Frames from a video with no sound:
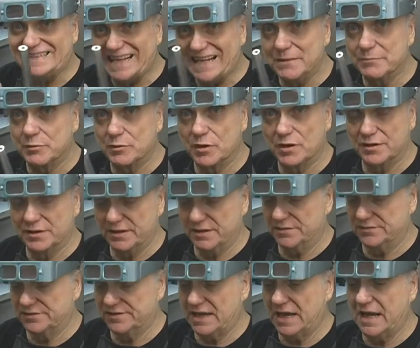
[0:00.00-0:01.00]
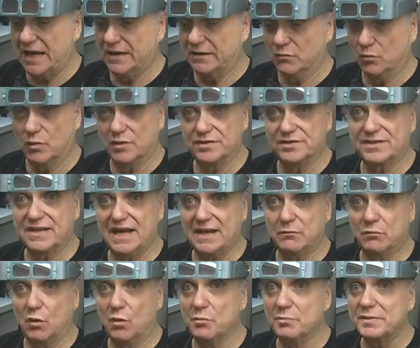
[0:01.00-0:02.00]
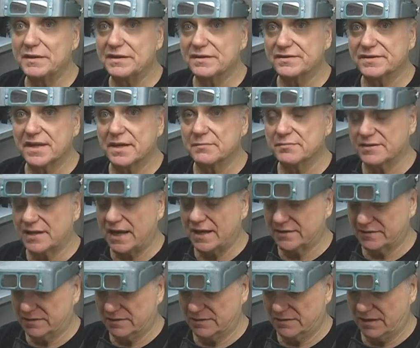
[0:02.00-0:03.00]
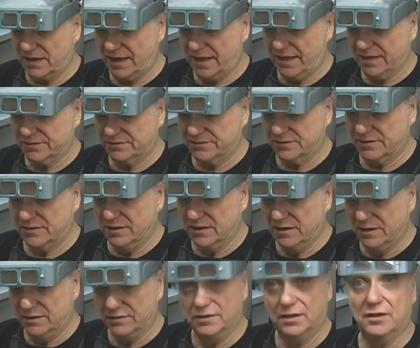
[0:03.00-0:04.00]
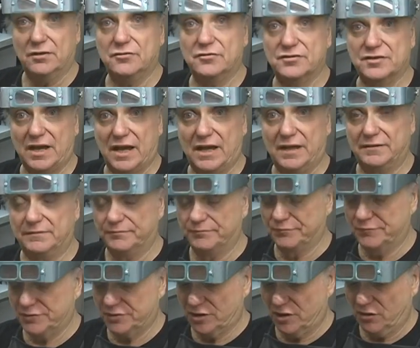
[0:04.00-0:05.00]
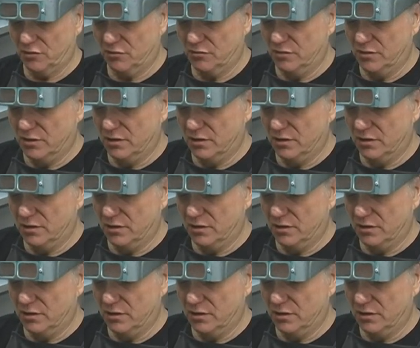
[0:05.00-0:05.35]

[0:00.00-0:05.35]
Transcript: taper on the inside and one side won't be the same size as the other side. So